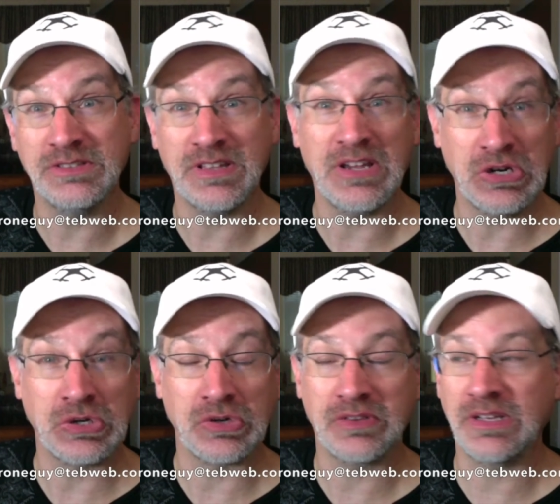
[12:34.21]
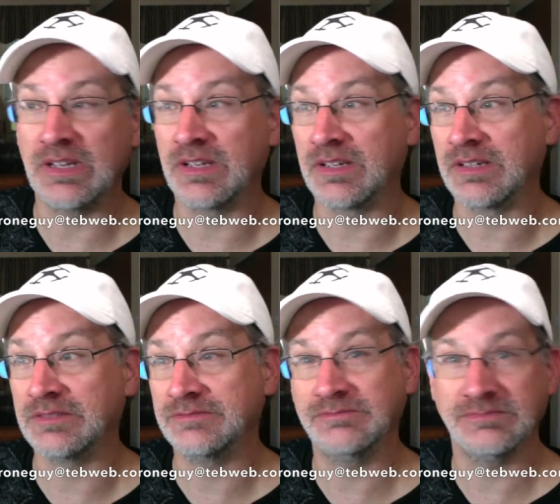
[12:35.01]
to the earth
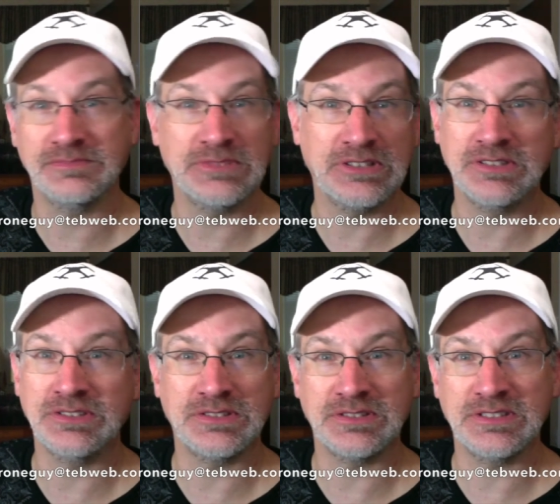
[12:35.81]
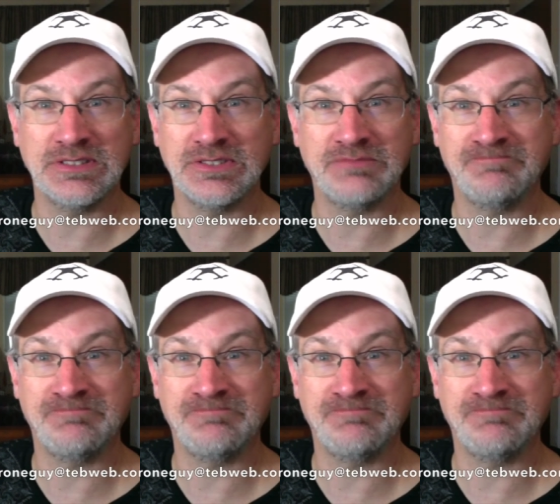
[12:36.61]
is